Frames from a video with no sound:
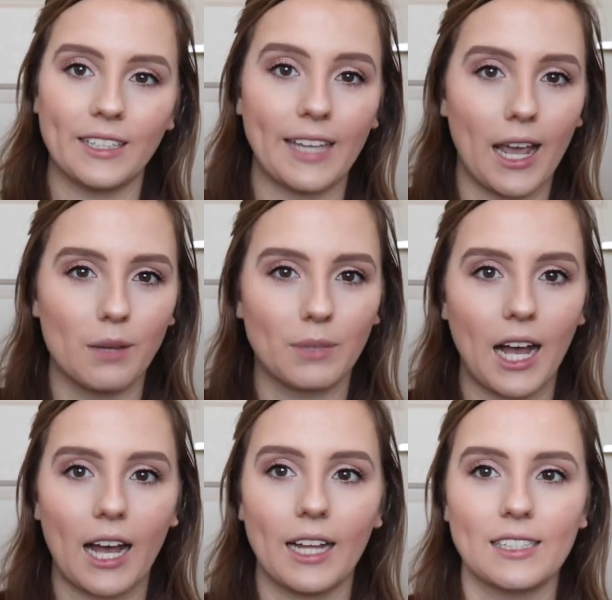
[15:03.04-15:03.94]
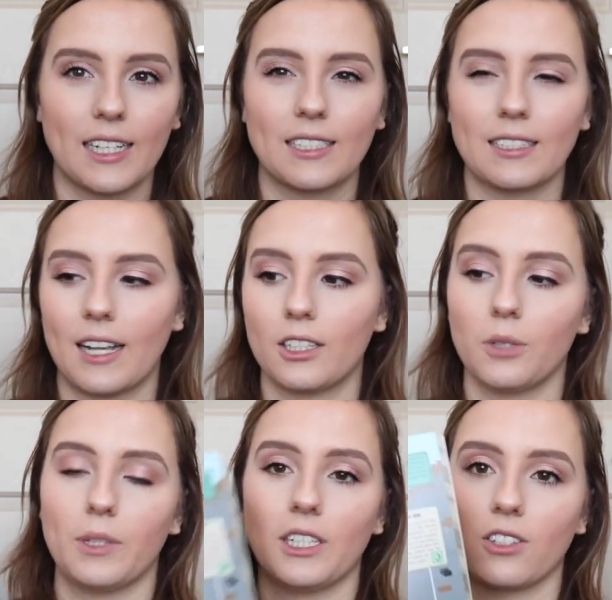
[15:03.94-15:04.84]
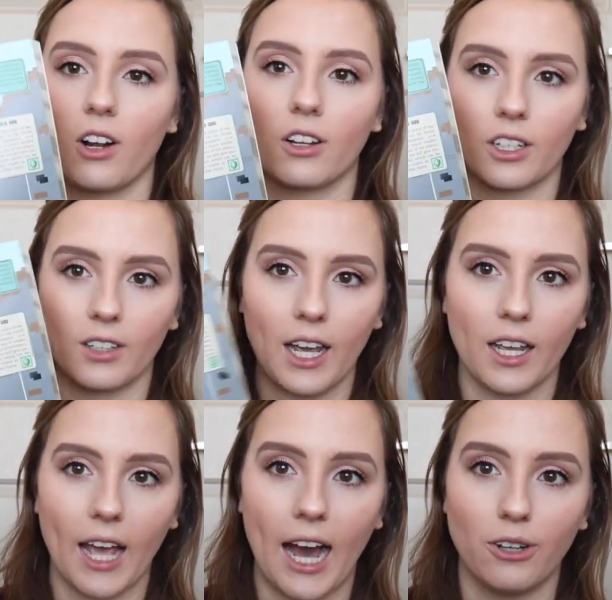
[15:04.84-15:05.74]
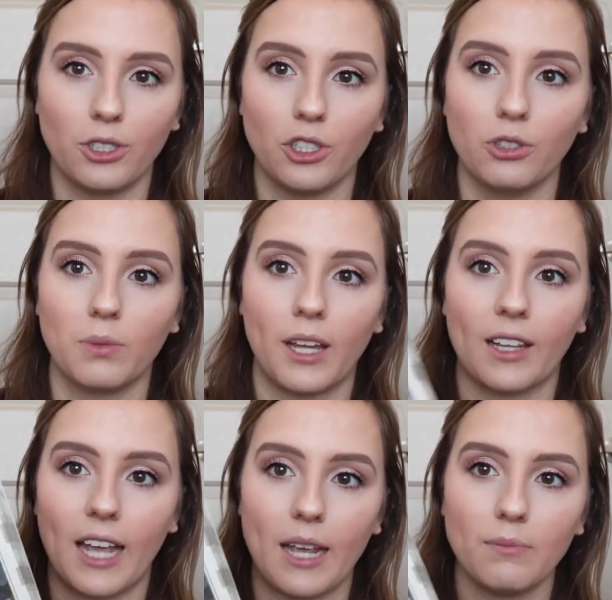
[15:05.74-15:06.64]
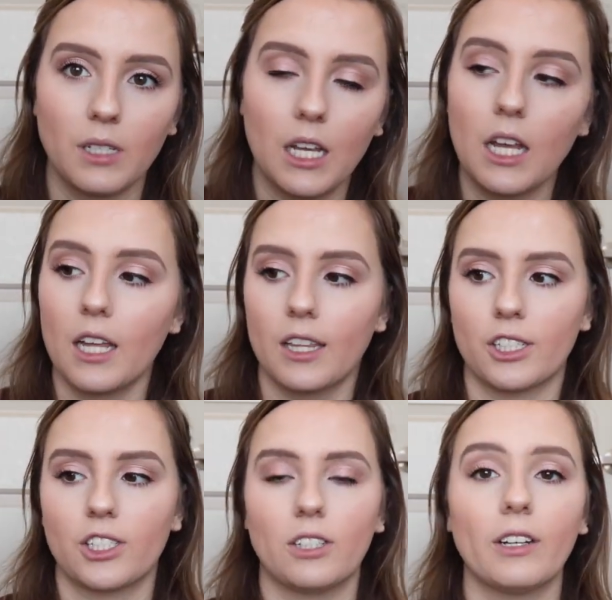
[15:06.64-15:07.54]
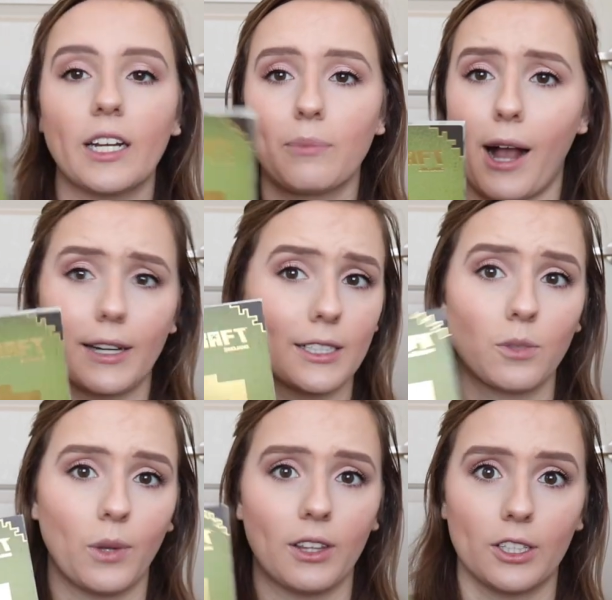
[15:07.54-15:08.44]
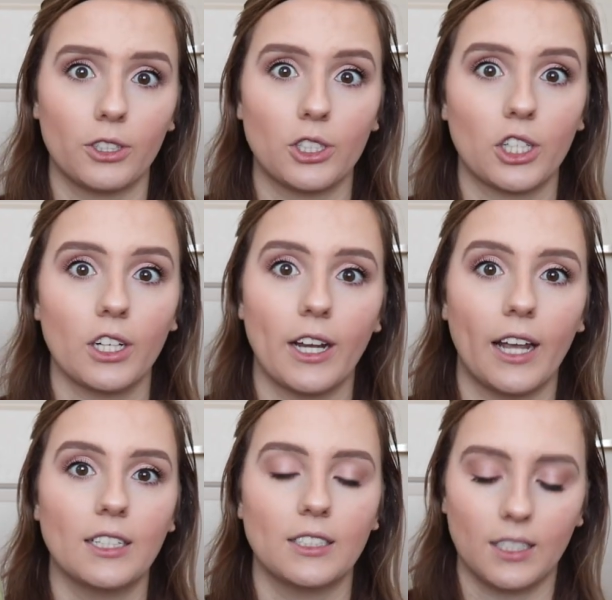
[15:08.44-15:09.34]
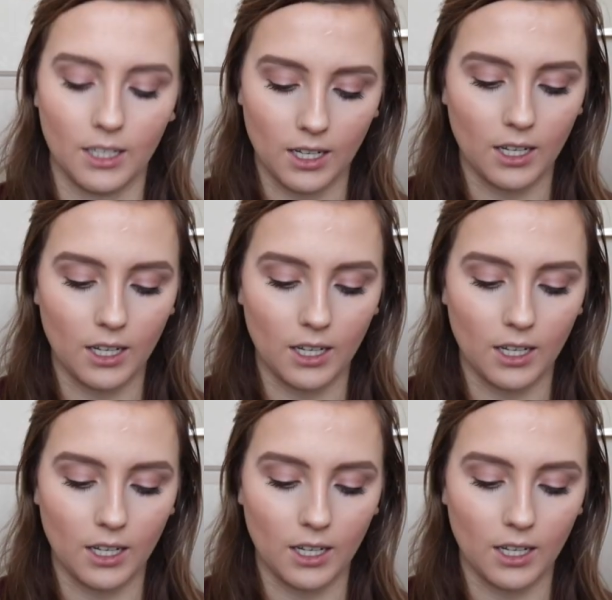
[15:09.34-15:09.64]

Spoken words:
game guides. That's exactly what these are. They're like how to play the game. They're still getting practice with literature, and